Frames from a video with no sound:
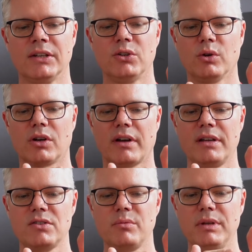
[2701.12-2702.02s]
you are
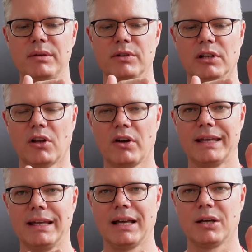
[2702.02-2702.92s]
going to be
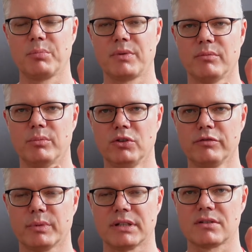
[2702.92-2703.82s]
locking up the
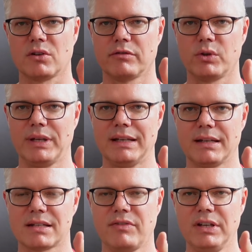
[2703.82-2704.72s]
movement of your
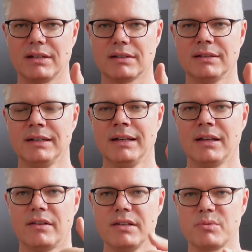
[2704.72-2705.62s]
index finger.
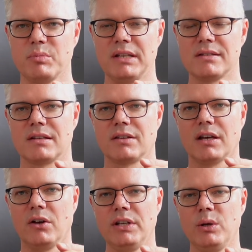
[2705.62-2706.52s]
This means that
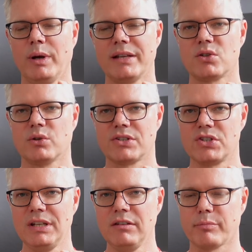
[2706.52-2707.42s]
the only way to
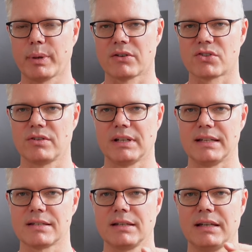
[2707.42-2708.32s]
achieve pouch
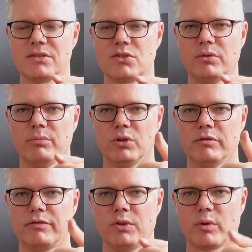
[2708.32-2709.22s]
release is to
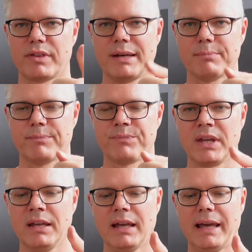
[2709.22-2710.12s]
move your thumb,
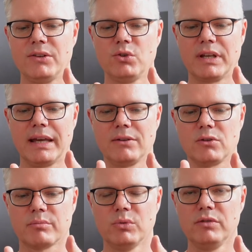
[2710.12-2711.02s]
and you
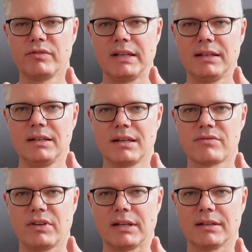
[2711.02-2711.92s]
cannot move the index
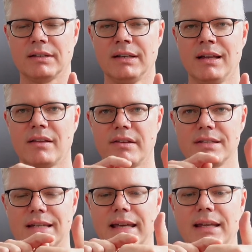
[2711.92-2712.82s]
finger.
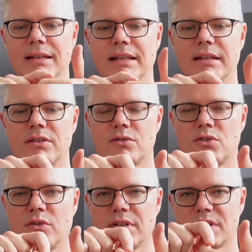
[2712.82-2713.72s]
This can lead
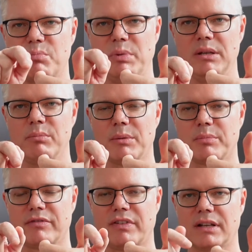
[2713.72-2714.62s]
to the speed
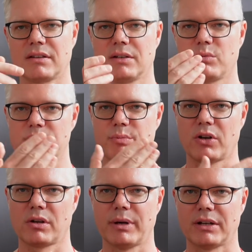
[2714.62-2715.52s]
bump effect that we
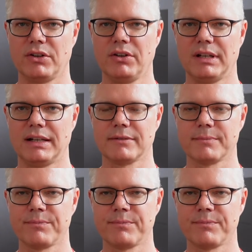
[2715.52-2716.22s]
spoke about earlier.